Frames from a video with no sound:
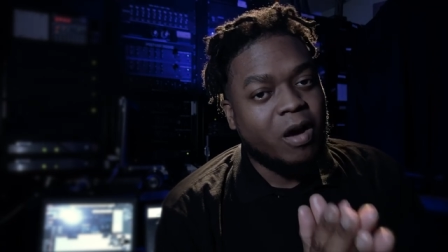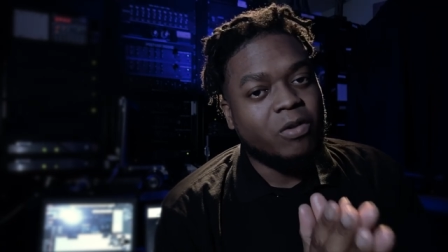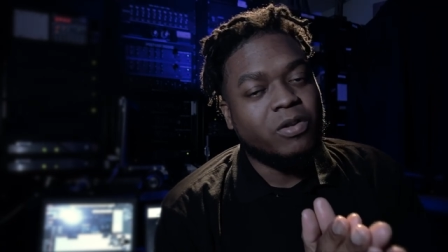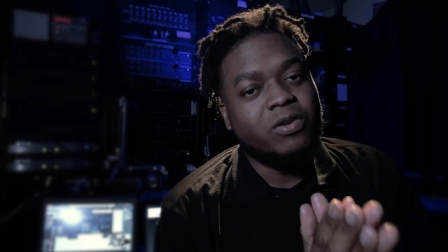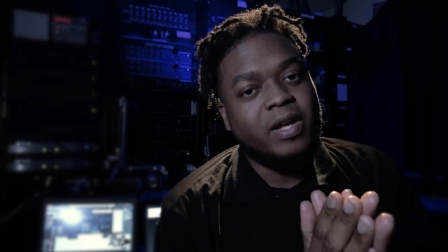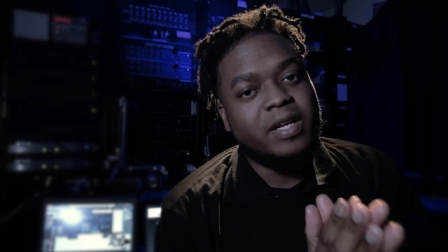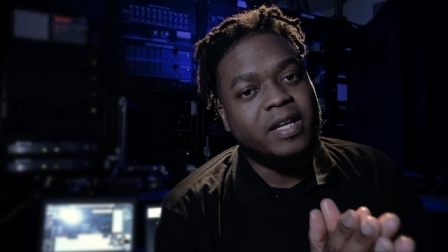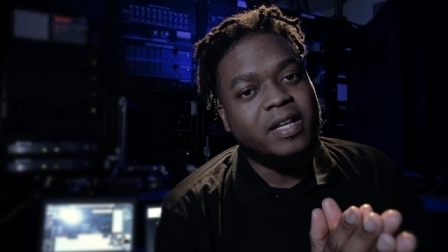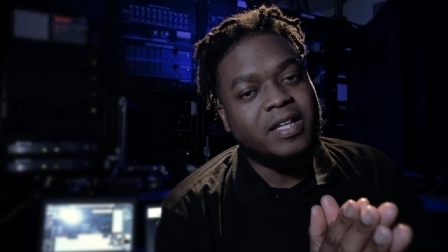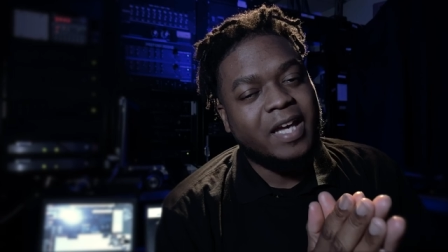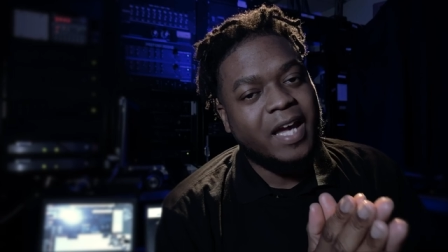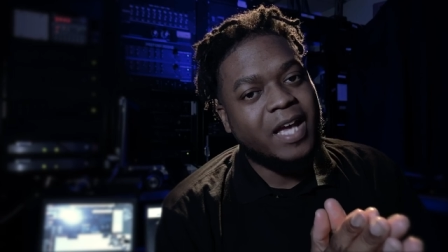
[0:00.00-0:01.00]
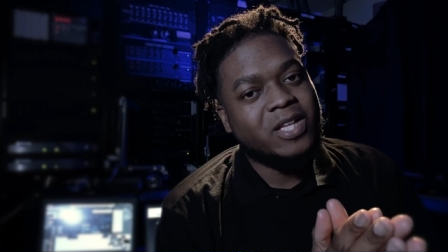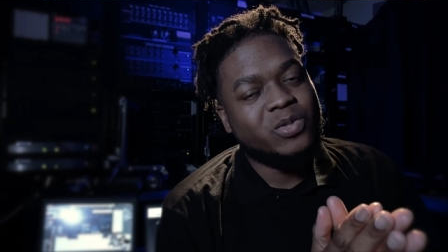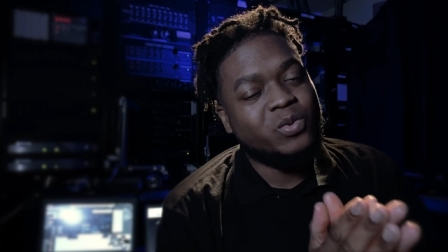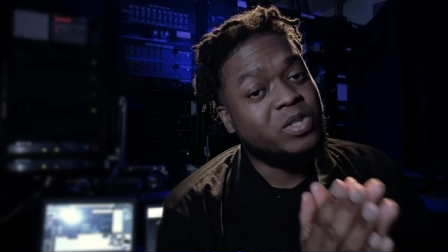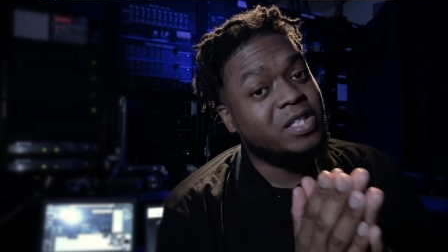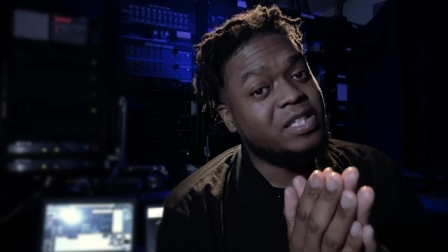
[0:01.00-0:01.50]
although they didn't
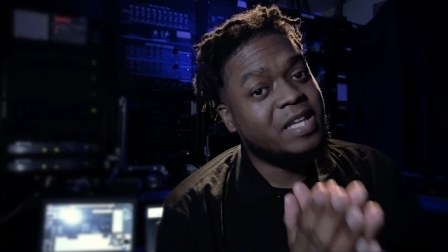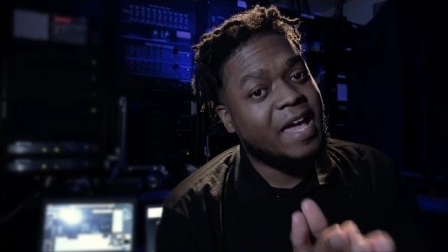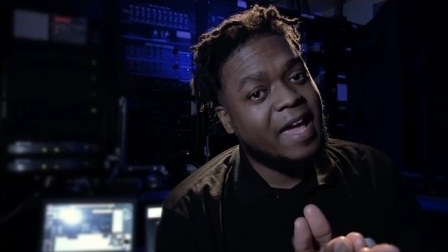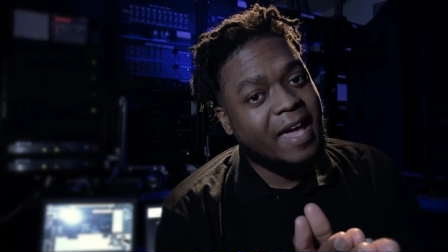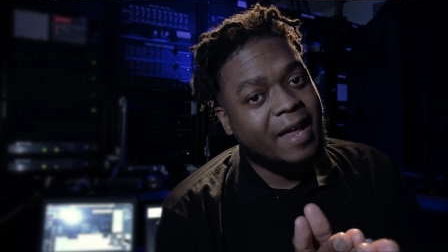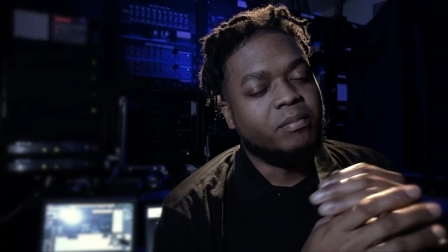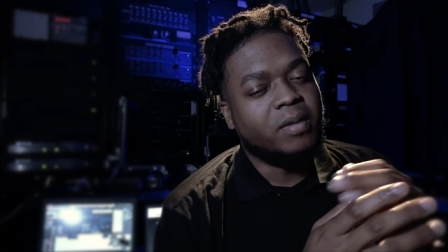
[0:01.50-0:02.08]
cancel yet.